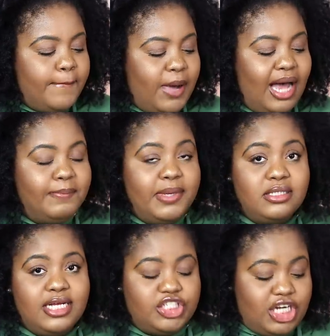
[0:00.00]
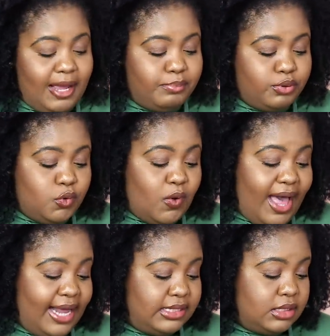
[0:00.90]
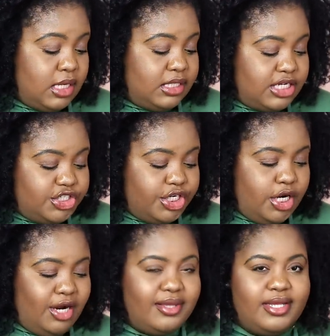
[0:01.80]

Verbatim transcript: building shampoo and conditioner.